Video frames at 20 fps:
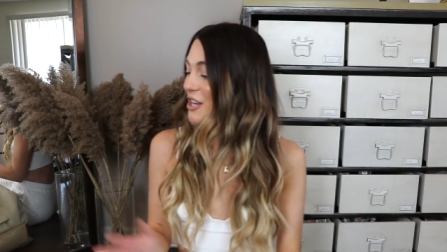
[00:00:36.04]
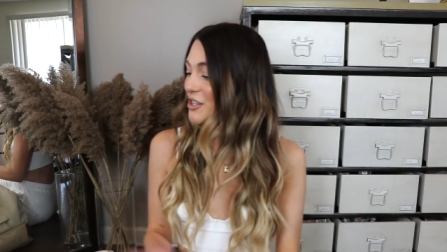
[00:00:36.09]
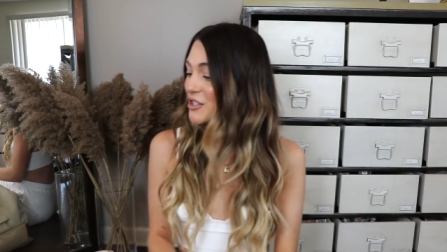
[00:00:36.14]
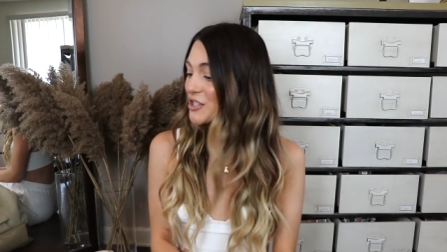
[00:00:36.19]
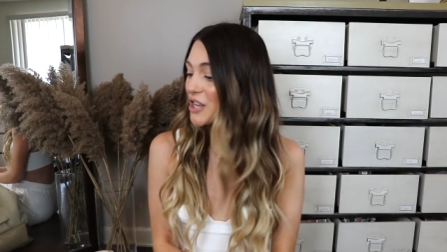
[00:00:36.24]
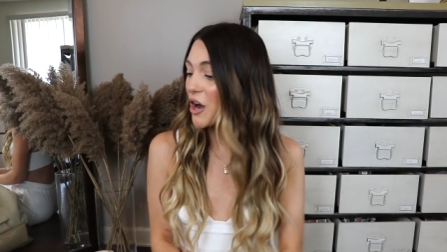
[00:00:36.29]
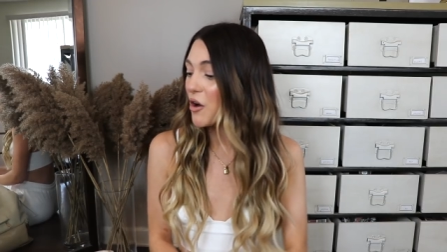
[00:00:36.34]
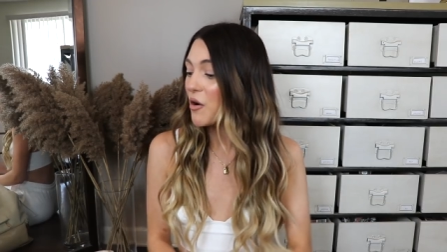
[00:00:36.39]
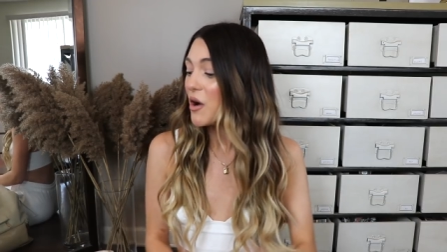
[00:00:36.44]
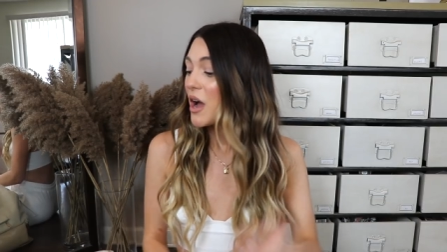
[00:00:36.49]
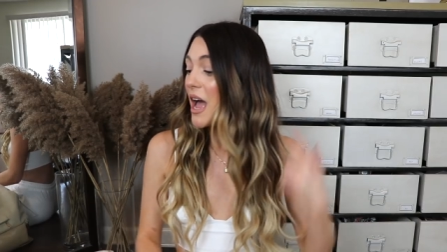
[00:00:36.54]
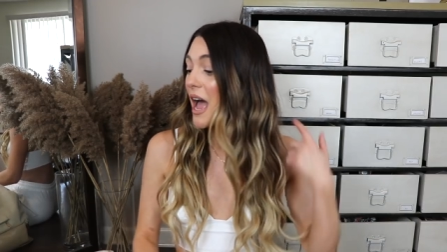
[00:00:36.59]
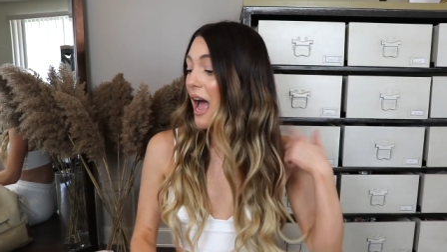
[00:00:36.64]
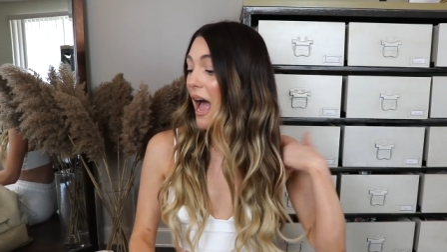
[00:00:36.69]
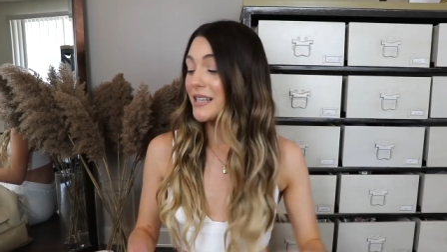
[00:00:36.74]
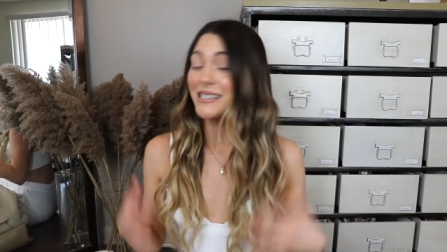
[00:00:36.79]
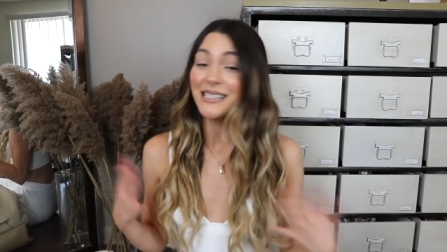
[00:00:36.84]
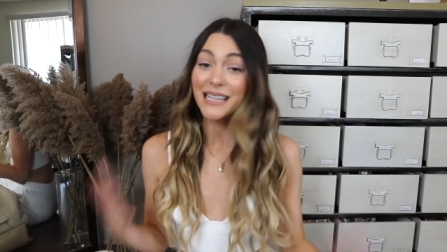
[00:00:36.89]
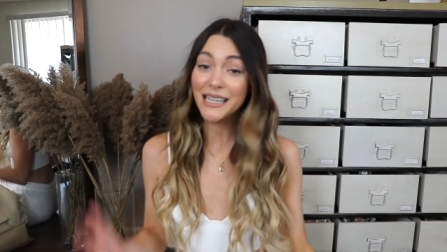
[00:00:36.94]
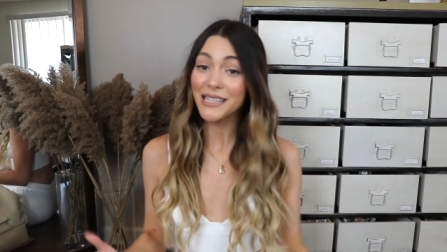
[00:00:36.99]
So
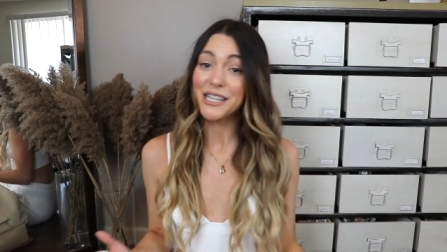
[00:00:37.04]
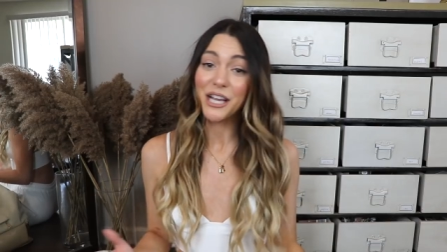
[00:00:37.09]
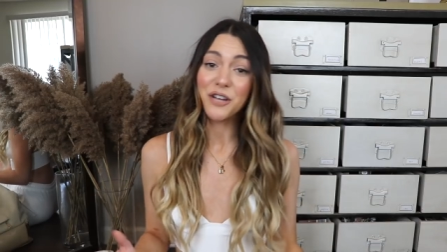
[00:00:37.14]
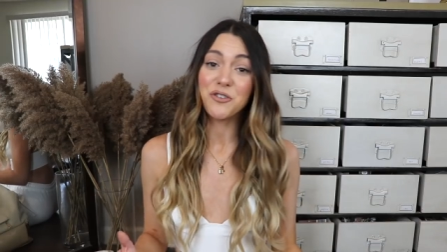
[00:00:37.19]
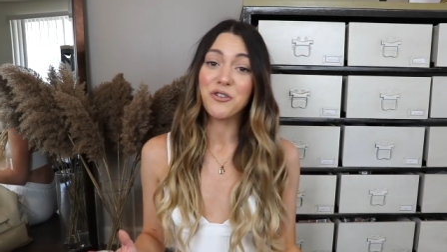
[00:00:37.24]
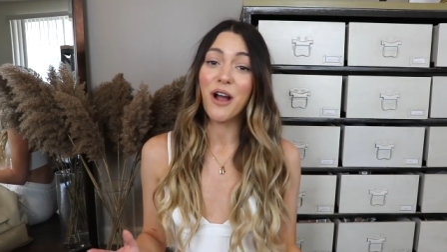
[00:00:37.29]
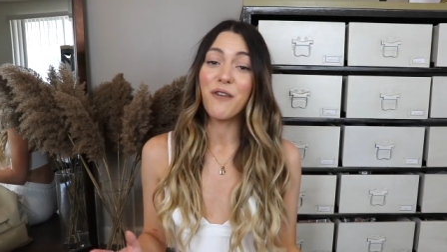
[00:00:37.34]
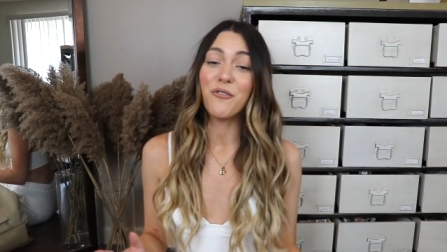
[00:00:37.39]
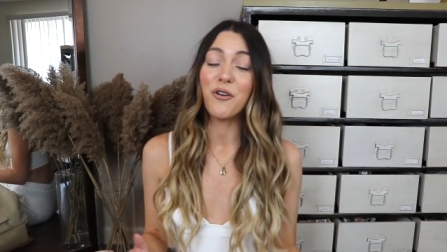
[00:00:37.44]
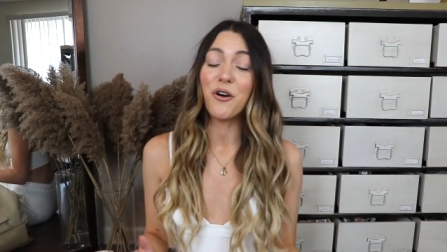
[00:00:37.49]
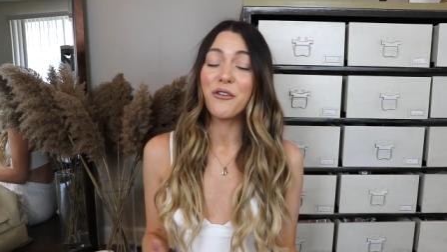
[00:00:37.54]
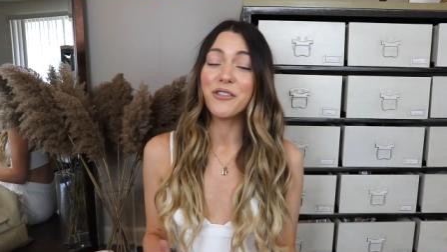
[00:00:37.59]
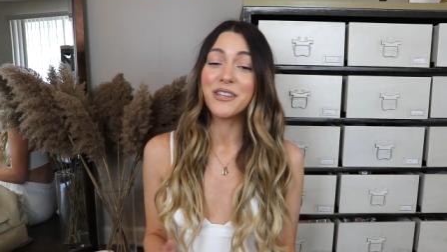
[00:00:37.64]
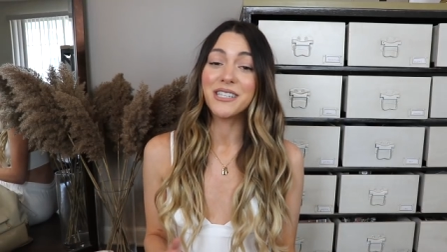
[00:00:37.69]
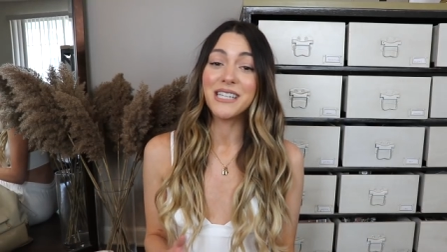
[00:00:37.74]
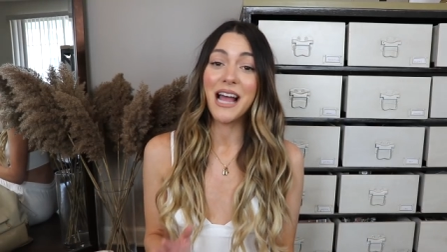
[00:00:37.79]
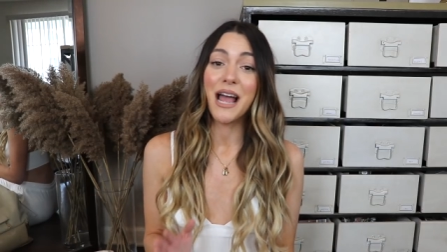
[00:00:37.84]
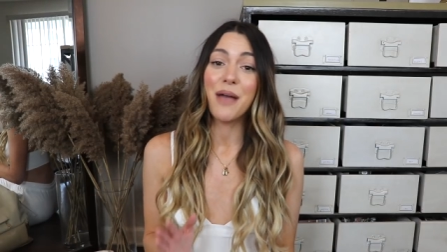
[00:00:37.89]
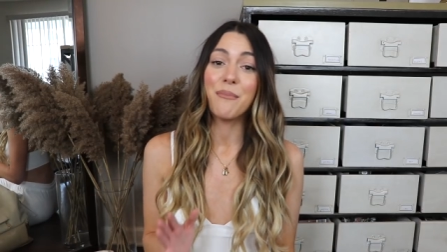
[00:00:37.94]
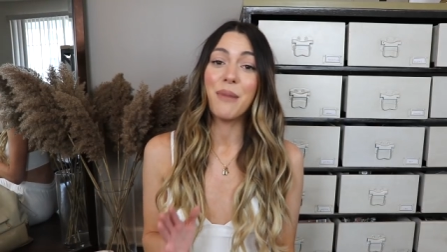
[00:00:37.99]
since I travel all the
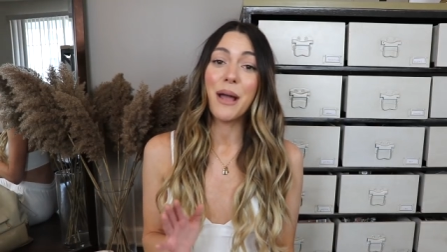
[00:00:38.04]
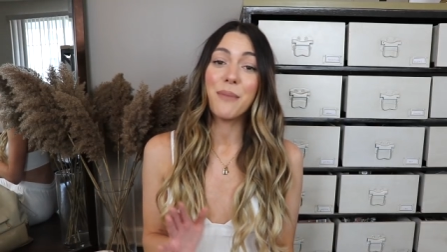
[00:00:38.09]
time,